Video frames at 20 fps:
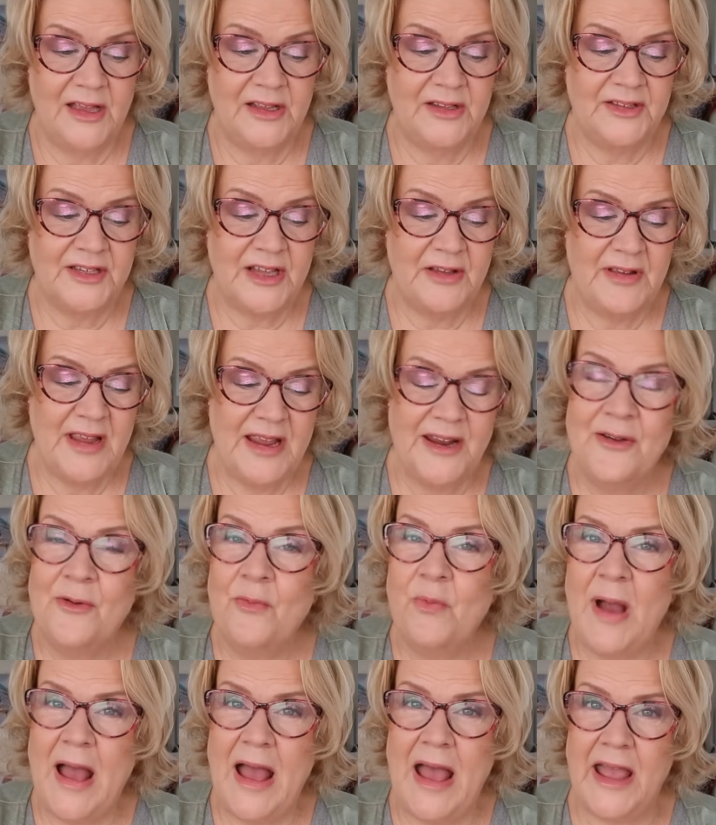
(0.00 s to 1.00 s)
so in a
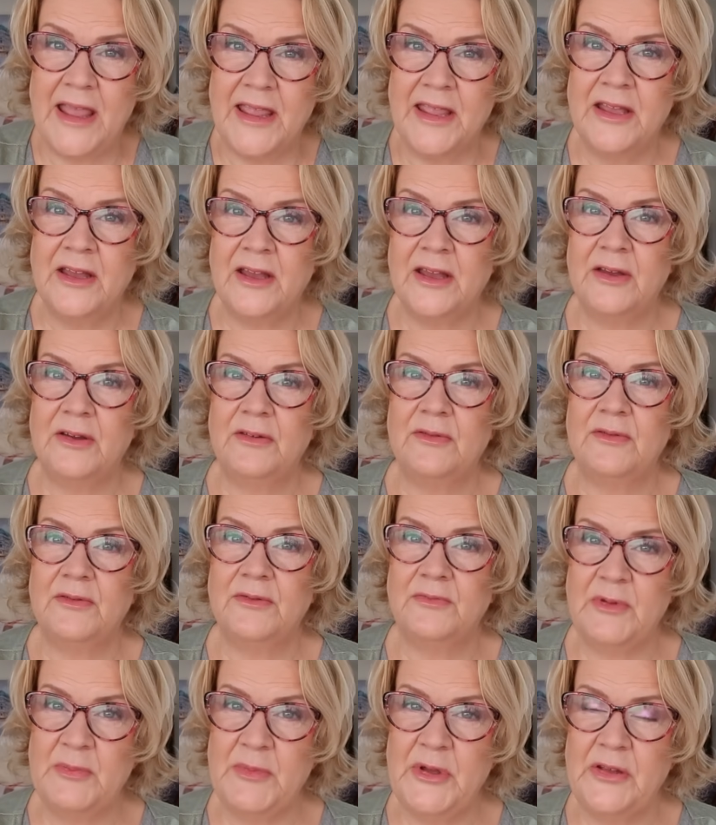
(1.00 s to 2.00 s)
way,
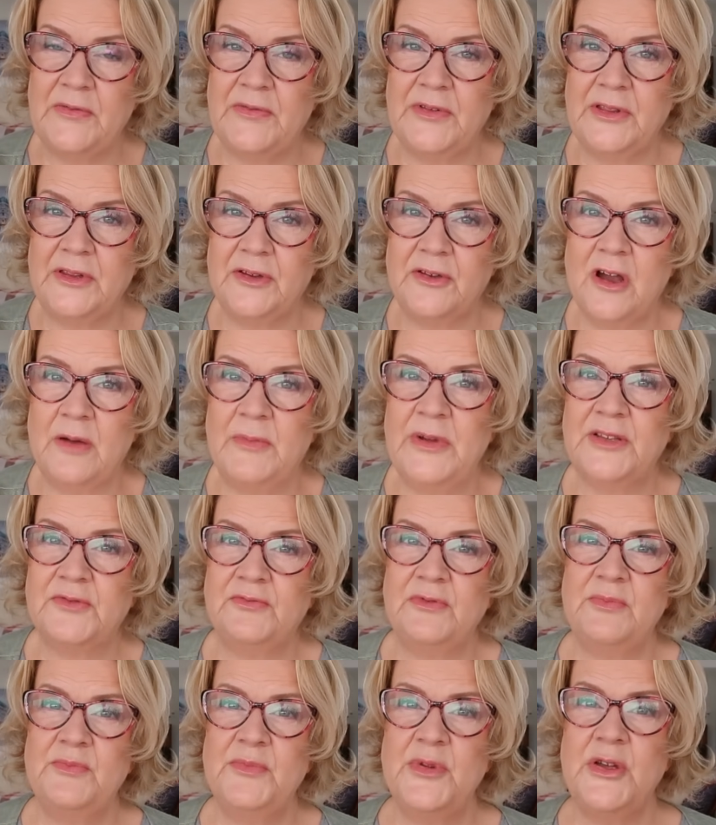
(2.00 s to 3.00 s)
removing the comments
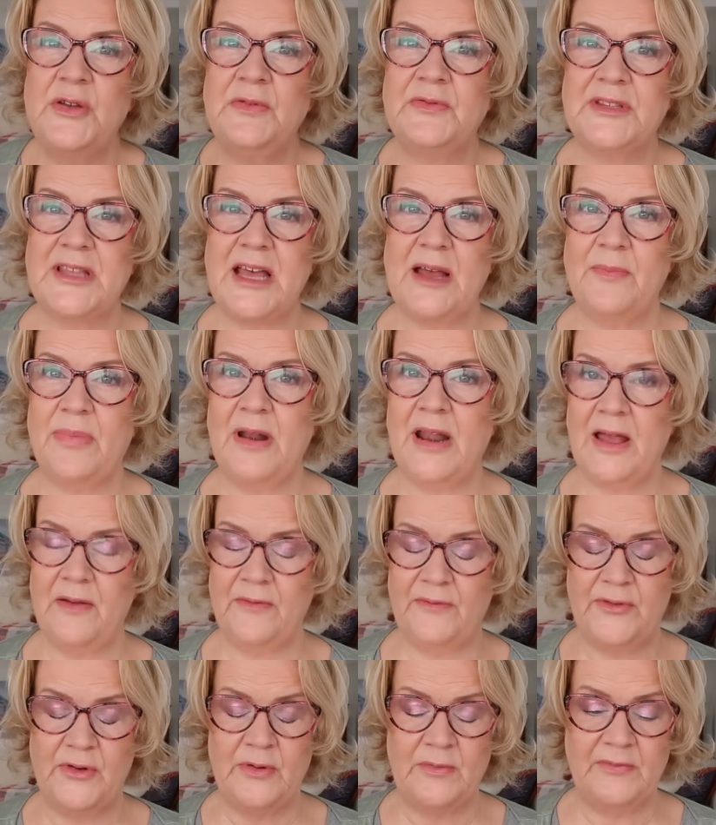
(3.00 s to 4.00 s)
removes that
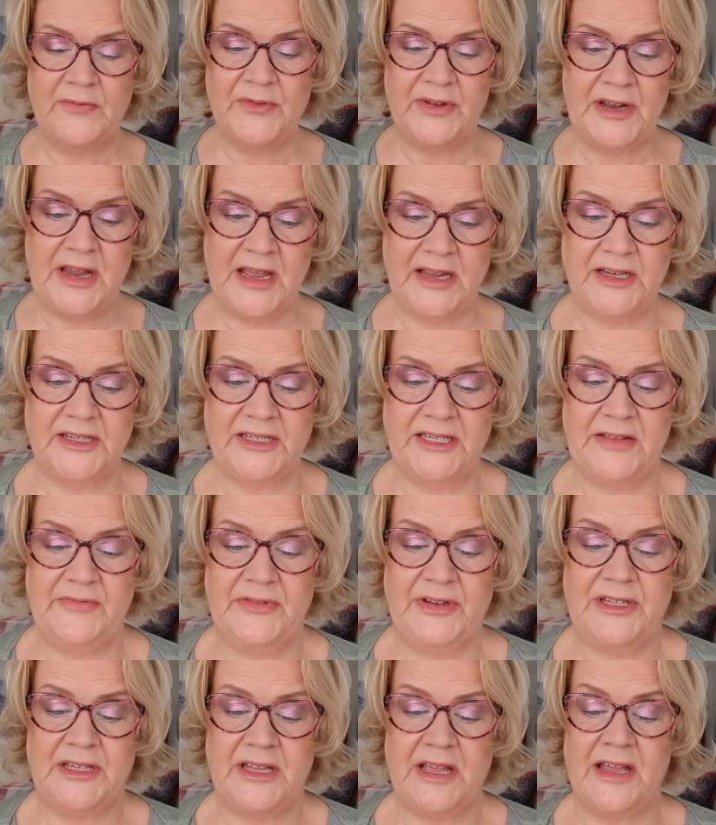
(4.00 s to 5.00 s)
platform for
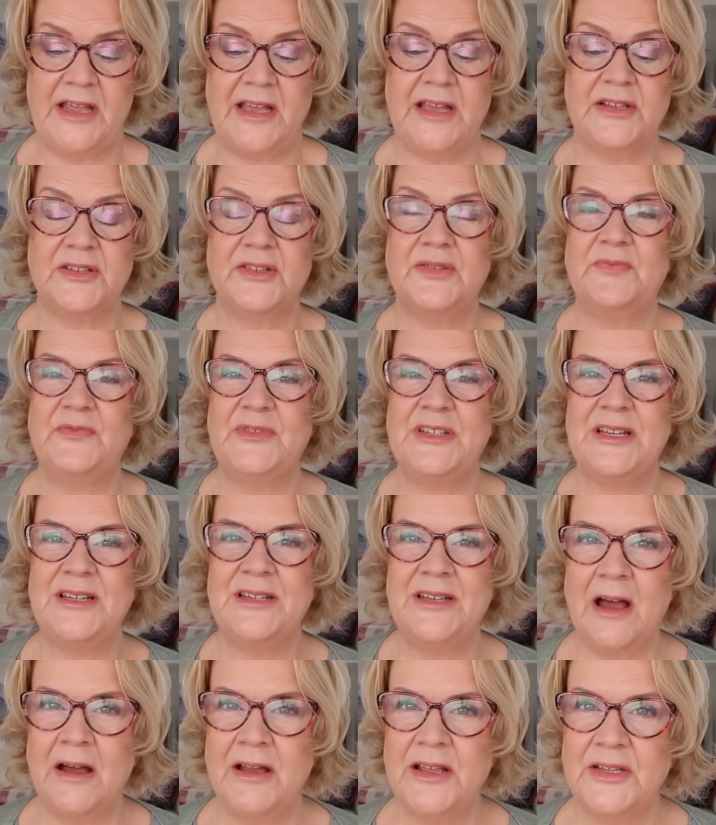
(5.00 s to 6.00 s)
negativity. It
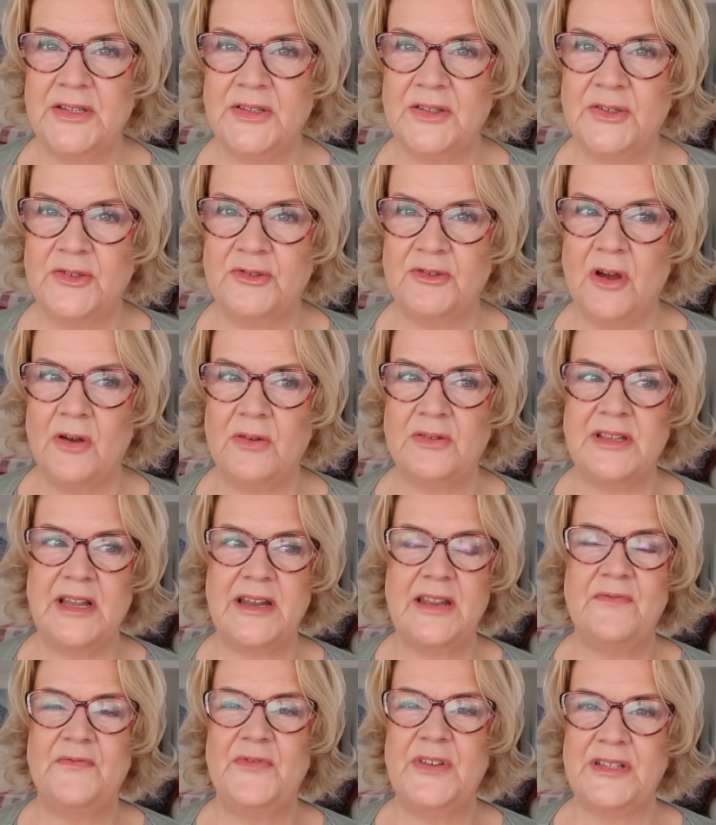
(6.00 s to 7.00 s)
denies the trolls
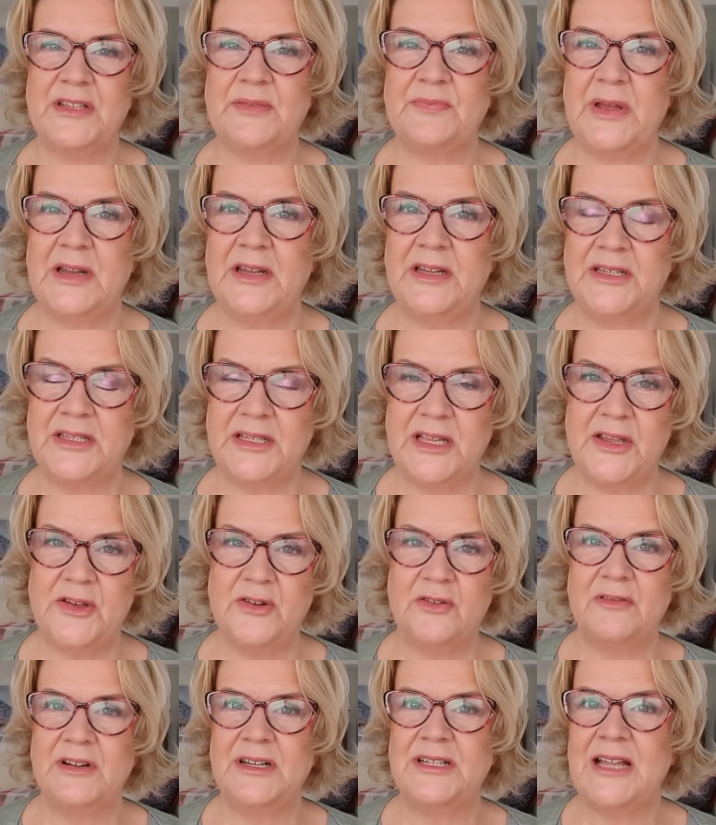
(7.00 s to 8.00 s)
any visibility
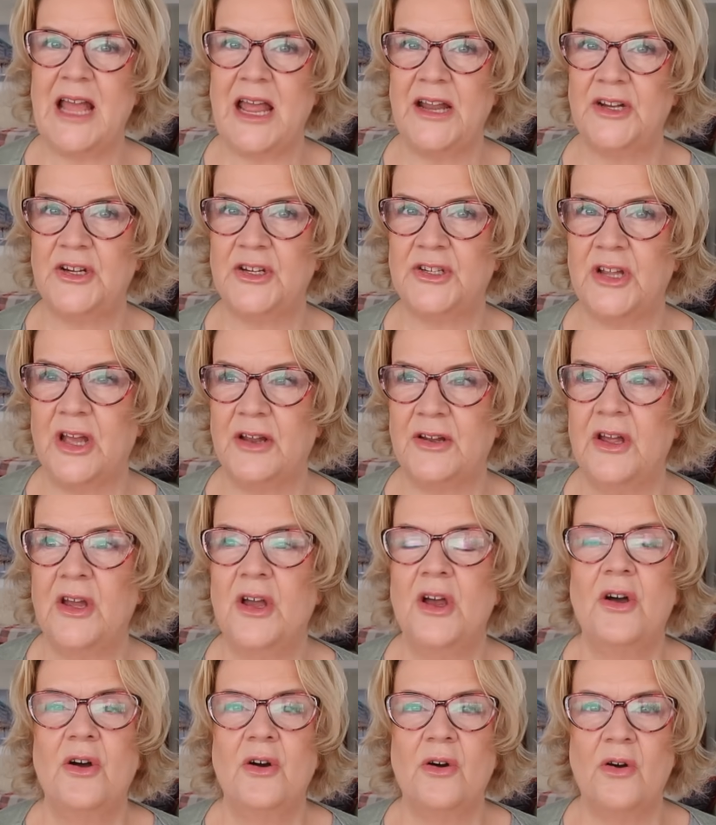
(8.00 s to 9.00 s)
or attention
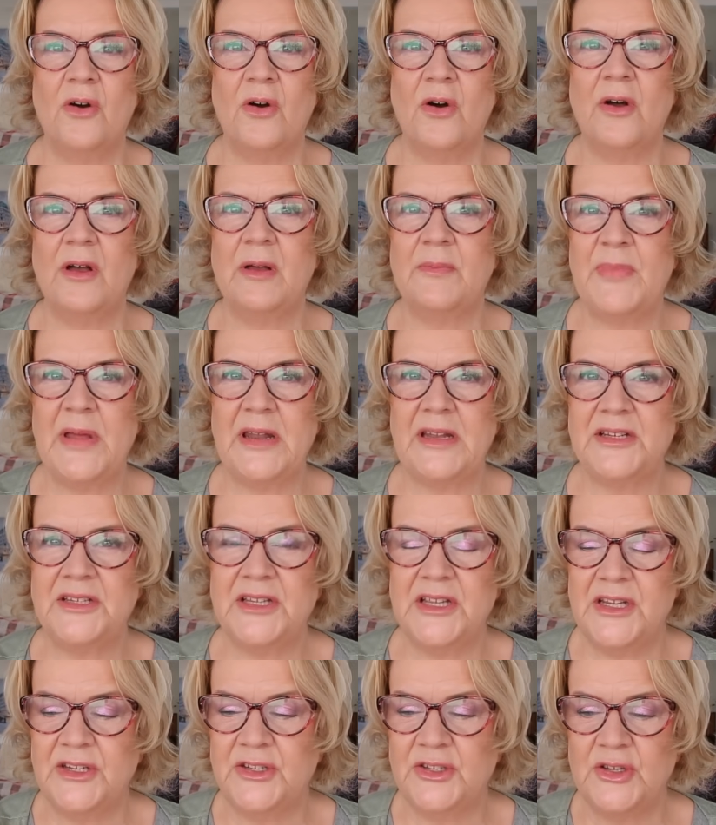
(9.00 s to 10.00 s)
or
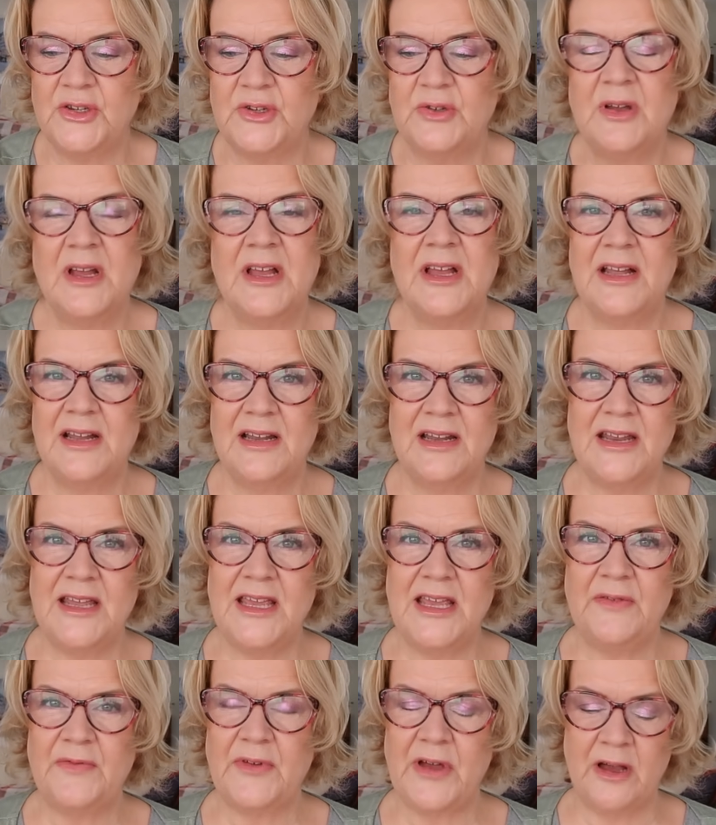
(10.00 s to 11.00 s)
ability to
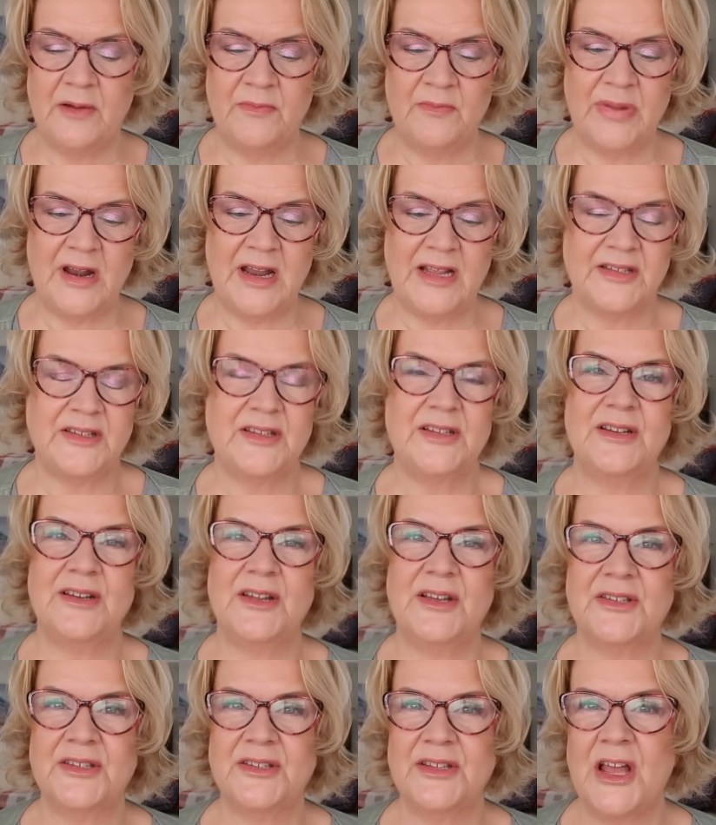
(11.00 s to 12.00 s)
leave
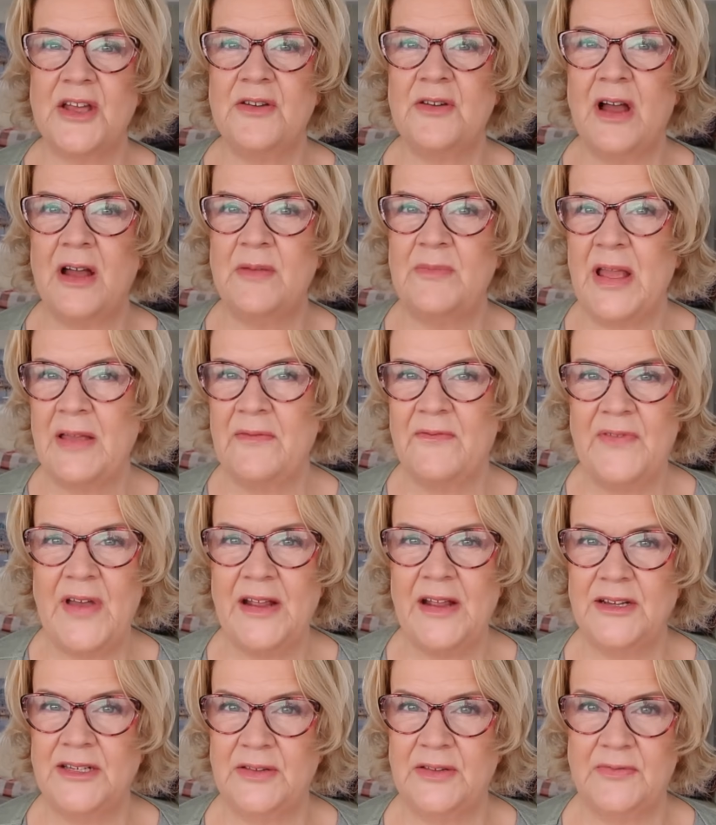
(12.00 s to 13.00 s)
unpleasantness. So I'm
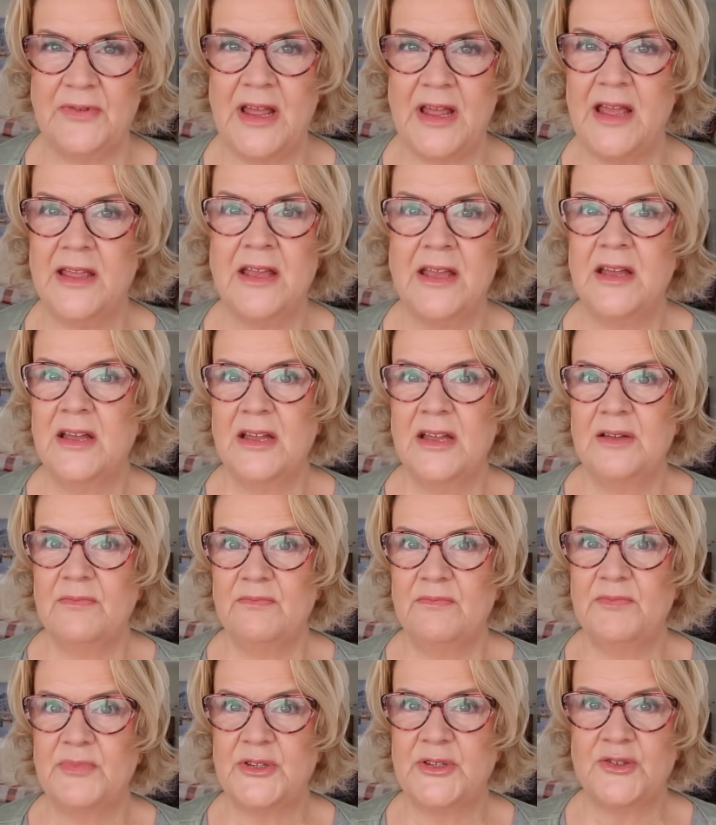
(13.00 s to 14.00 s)
effectively
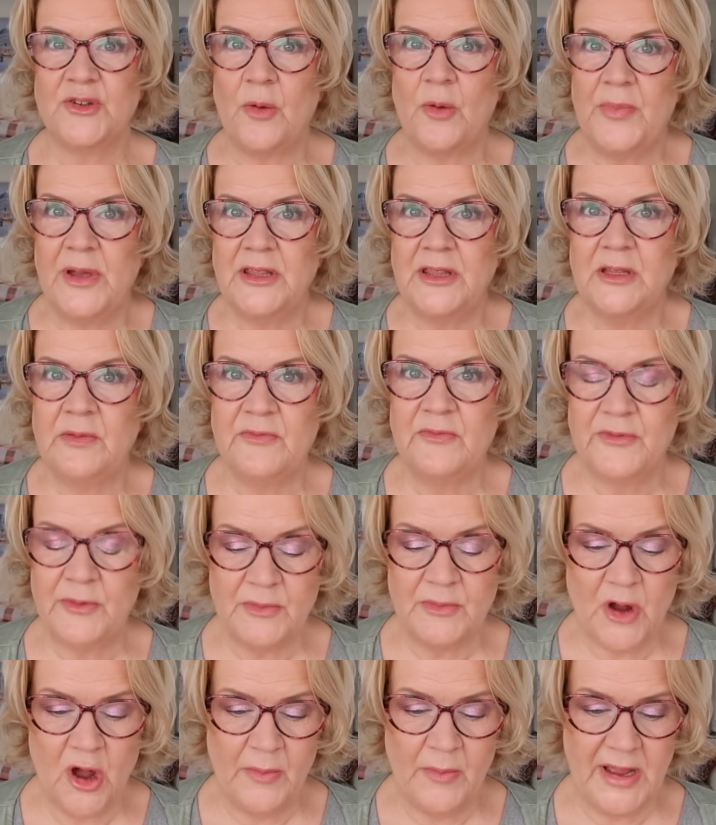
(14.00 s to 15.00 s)
stopping them
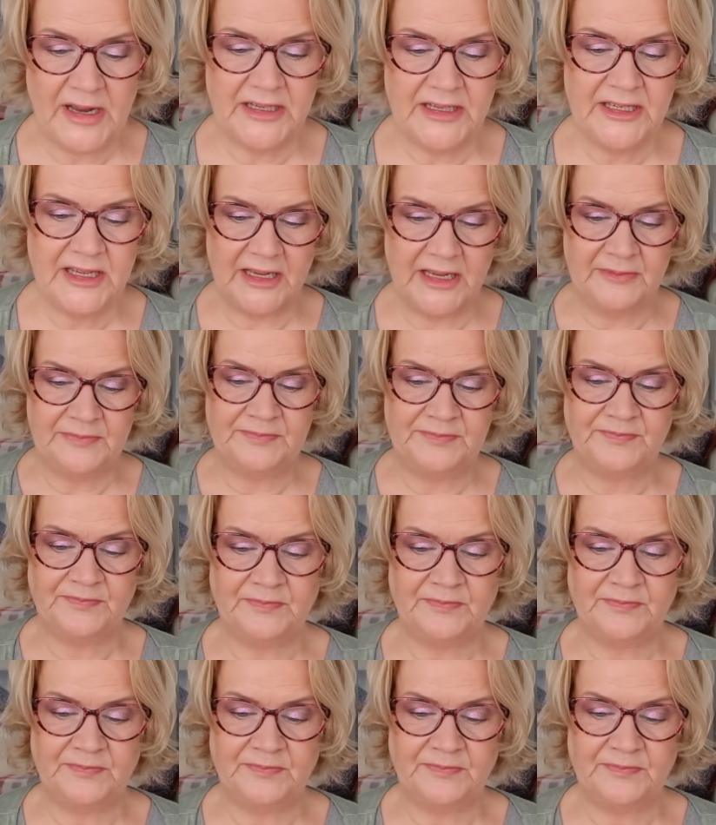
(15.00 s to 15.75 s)
from commenting.